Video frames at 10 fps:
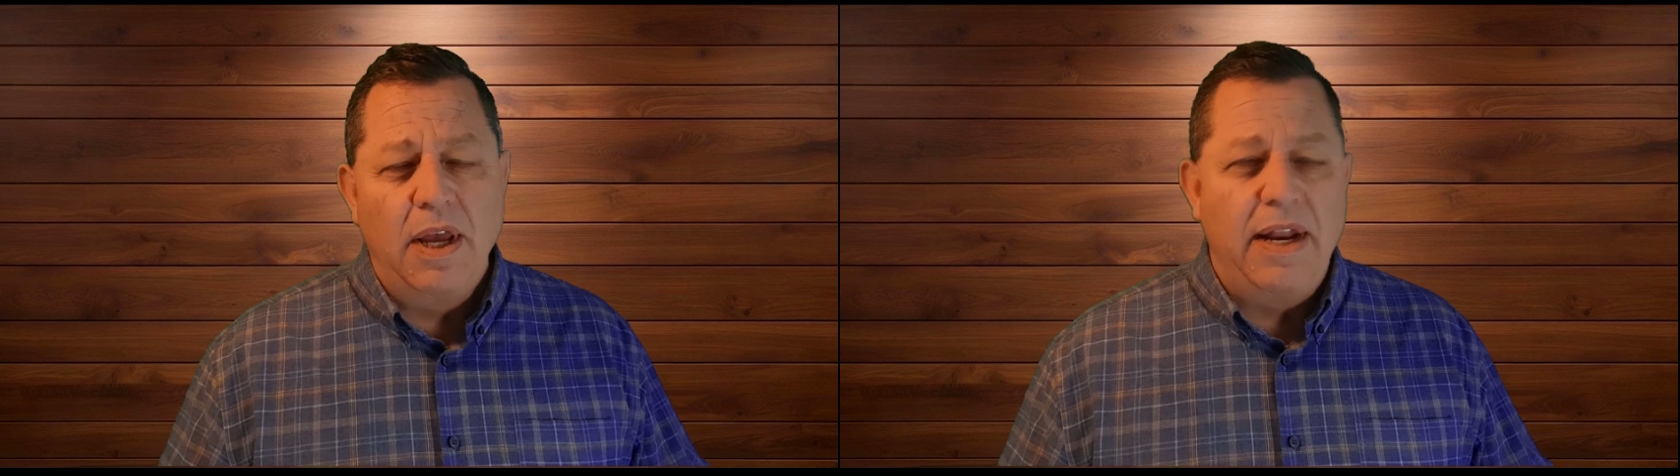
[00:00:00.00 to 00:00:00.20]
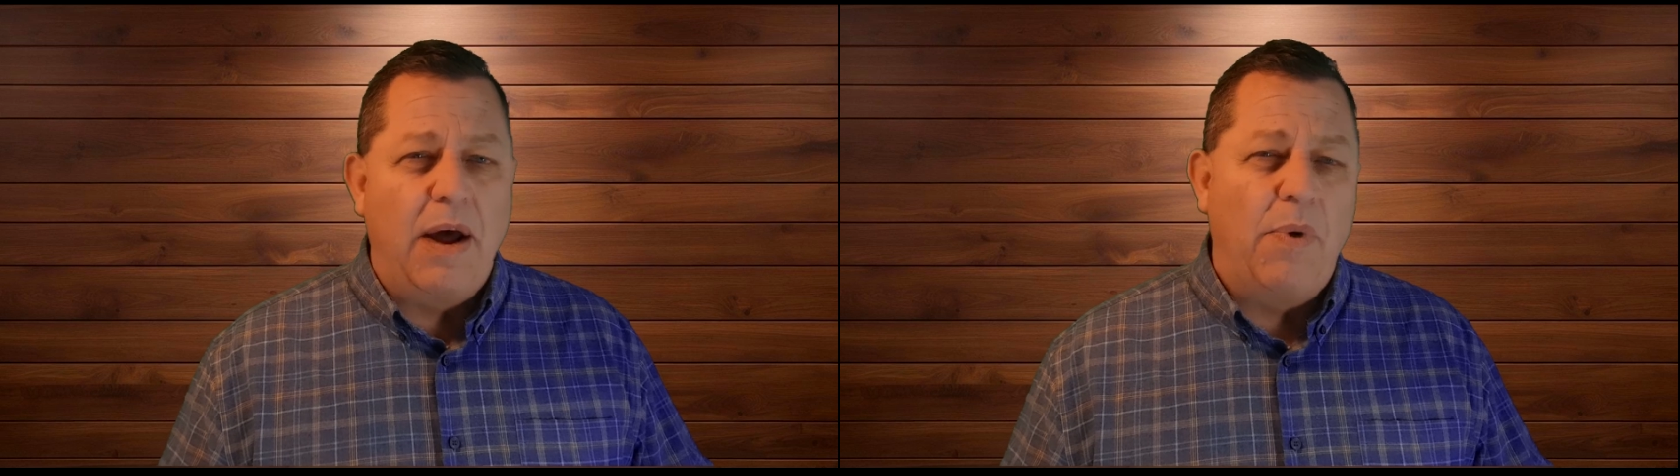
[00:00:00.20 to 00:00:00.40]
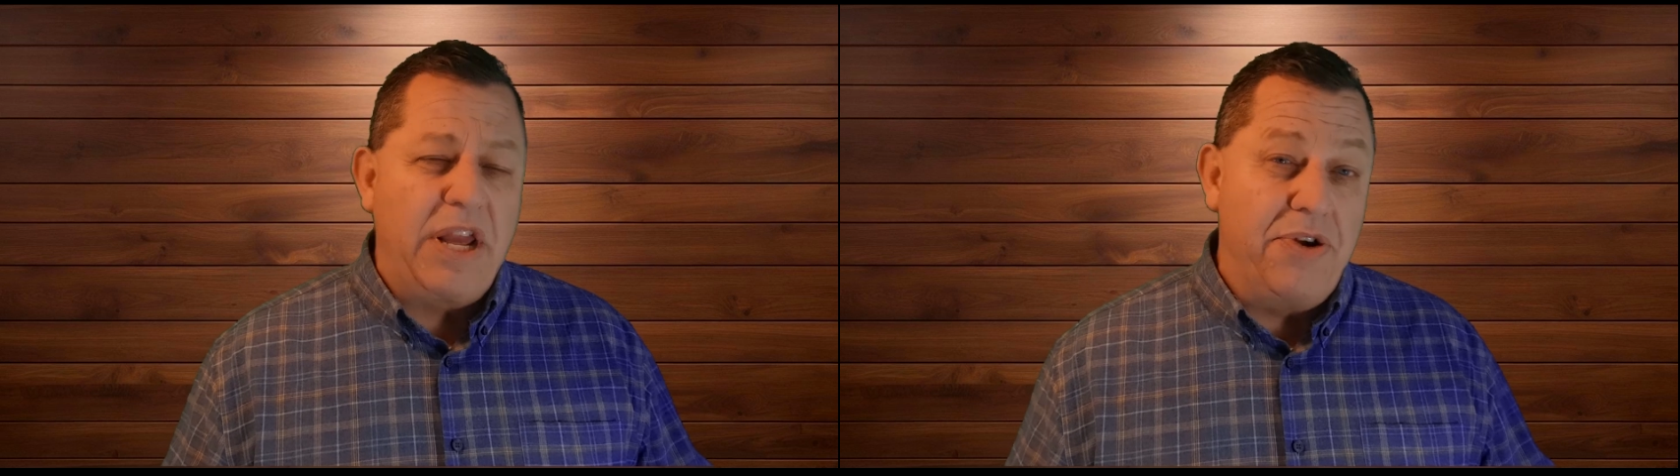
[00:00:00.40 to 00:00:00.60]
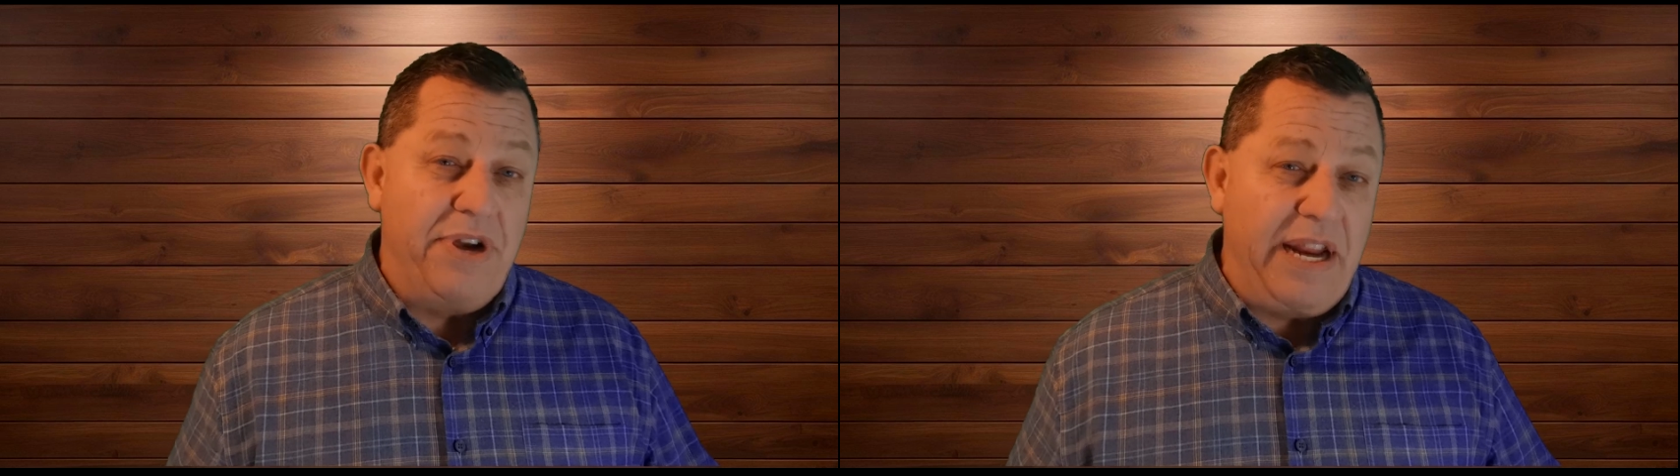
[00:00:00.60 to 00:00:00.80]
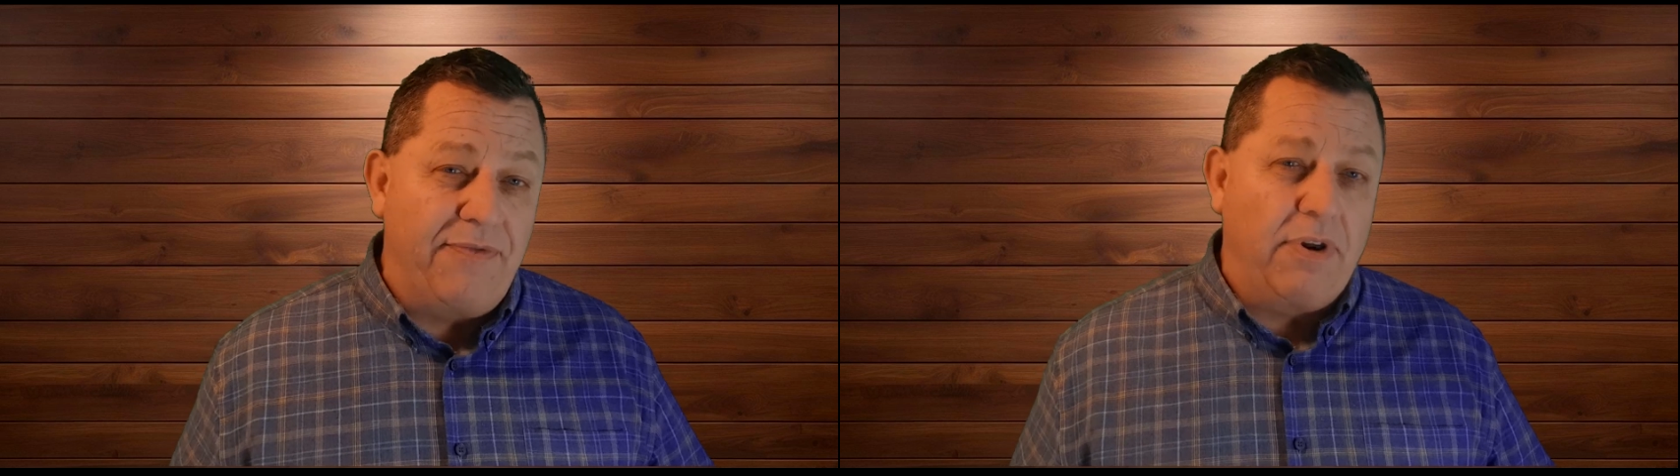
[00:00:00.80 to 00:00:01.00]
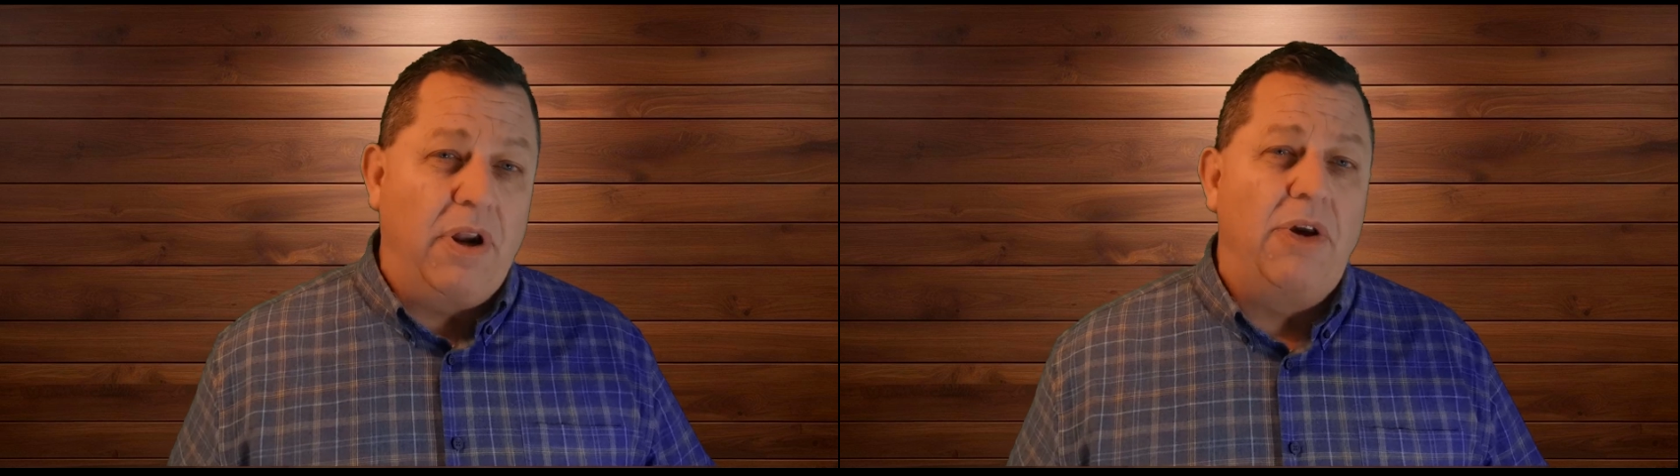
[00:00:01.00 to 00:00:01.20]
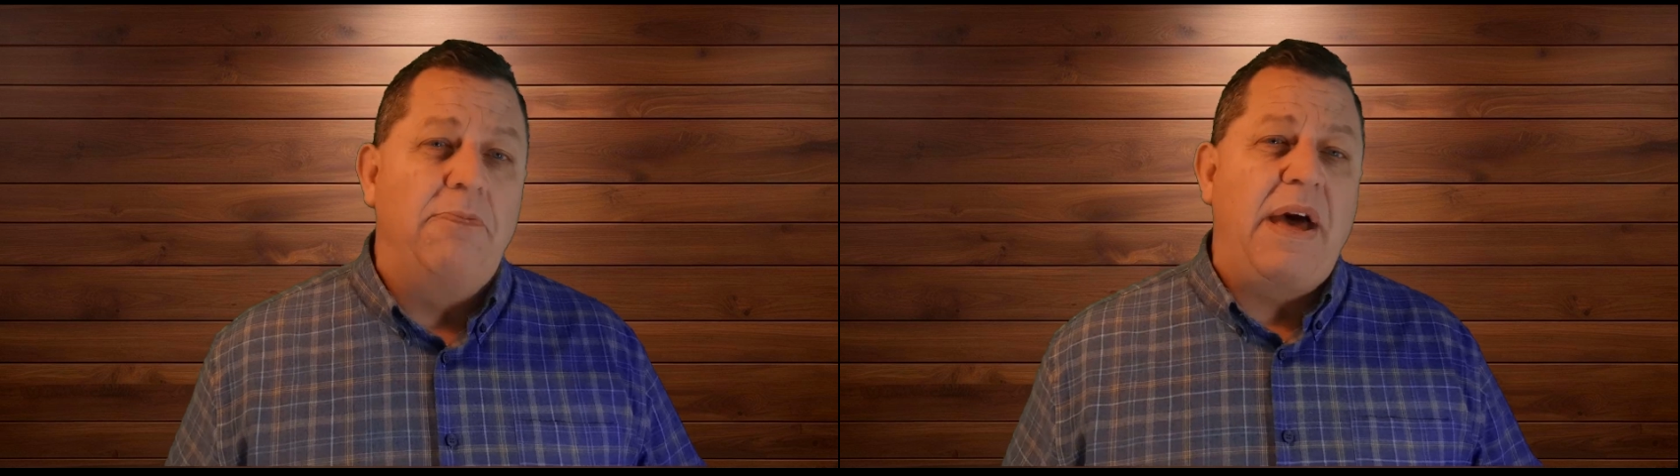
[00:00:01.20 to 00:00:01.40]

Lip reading: Now, what do you need for a loan